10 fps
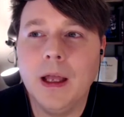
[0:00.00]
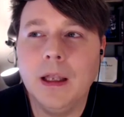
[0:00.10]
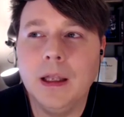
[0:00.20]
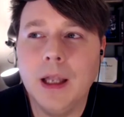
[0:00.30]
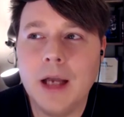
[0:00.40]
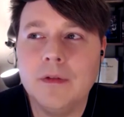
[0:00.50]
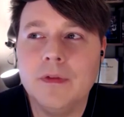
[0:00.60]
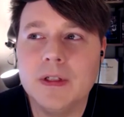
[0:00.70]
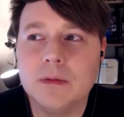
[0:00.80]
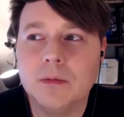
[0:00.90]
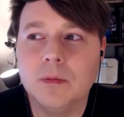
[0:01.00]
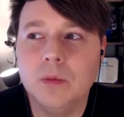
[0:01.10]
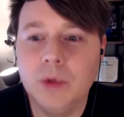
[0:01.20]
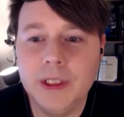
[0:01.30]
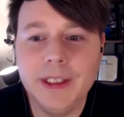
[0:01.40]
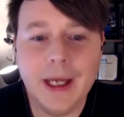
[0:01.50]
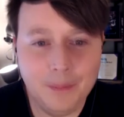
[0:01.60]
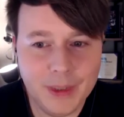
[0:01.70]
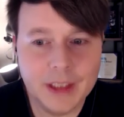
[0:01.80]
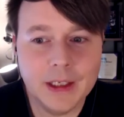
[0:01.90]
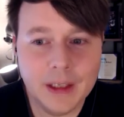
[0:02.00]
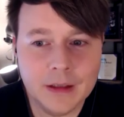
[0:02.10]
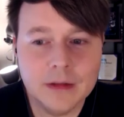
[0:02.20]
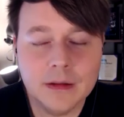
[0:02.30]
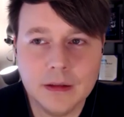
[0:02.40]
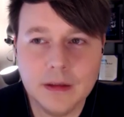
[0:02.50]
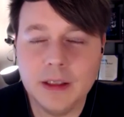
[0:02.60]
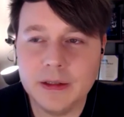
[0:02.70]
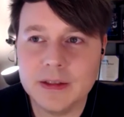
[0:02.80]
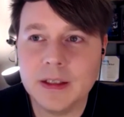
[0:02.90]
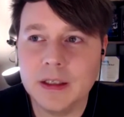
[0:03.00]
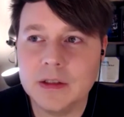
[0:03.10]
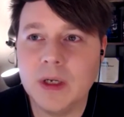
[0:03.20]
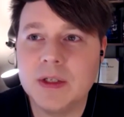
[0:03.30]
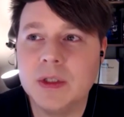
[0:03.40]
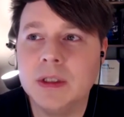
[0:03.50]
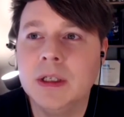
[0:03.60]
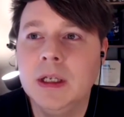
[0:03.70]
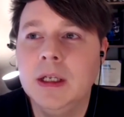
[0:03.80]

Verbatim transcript: a lot of this really got big again, like this this question.